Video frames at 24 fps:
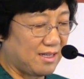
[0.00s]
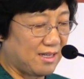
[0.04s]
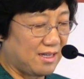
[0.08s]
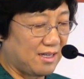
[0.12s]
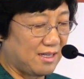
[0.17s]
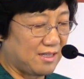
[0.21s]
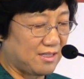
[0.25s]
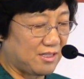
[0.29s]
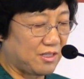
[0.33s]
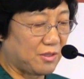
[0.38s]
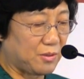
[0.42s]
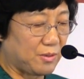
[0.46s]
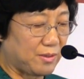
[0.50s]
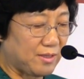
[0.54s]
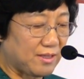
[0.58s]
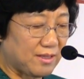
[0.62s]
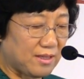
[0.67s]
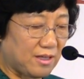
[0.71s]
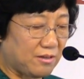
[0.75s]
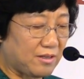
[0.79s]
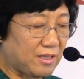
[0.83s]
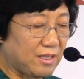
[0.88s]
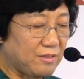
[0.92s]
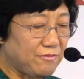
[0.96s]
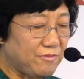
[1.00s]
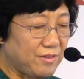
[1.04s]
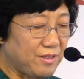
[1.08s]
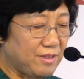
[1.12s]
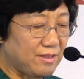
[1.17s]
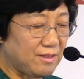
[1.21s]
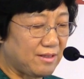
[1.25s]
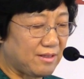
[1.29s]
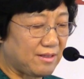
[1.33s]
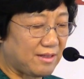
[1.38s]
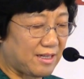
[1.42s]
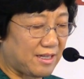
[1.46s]
So now
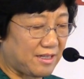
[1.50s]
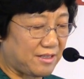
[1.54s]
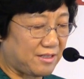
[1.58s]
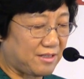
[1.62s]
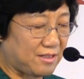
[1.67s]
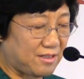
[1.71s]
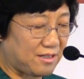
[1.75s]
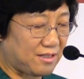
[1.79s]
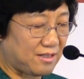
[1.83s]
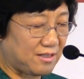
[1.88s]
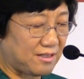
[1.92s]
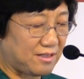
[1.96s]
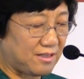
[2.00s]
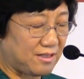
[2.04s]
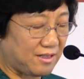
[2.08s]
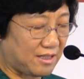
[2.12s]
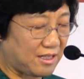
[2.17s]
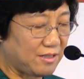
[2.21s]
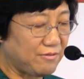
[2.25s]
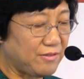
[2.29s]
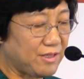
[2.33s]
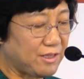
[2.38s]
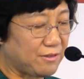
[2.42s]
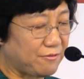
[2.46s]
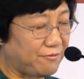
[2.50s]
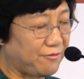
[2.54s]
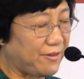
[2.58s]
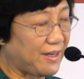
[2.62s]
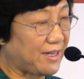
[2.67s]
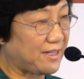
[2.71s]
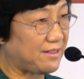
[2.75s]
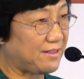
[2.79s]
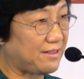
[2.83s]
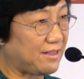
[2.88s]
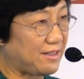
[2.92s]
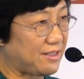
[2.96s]
given the
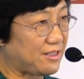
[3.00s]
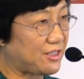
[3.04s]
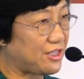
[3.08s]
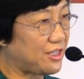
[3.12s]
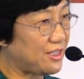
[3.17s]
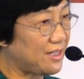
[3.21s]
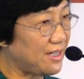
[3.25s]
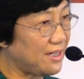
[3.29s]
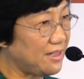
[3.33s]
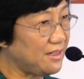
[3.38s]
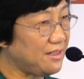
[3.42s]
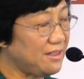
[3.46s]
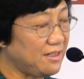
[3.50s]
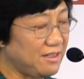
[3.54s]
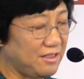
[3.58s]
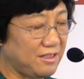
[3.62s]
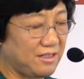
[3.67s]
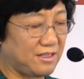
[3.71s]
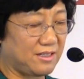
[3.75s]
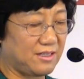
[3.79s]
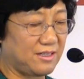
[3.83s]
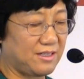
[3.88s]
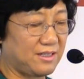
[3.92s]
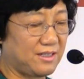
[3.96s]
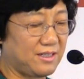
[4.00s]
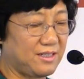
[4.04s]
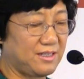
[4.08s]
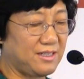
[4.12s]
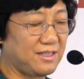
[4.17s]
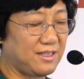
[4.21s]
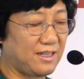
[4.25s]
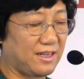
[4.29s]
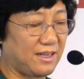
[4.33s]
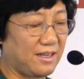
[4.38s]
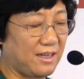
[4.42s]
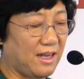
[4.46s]
fact that China and
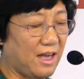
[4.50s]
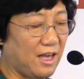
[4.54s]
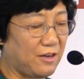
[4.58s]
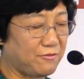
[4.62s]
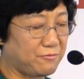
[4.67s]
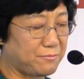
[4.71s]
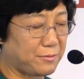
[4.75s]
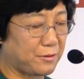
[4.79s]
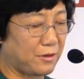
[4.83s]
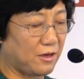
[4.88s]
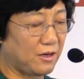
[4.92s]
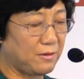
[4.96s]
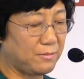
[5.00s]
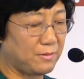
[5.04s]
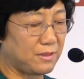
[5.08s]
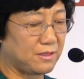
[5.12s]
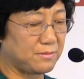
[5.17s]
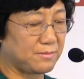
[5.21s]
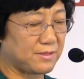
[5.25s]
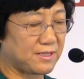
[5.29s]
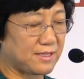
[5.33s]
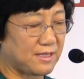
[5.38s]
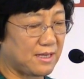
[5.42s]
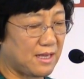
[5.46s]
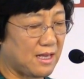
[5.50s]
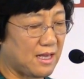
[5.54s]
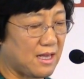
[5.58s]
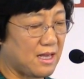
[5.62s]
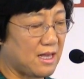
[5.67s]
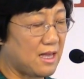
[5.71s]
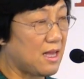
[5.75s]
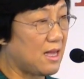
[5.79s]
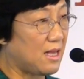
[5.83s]
India have problems,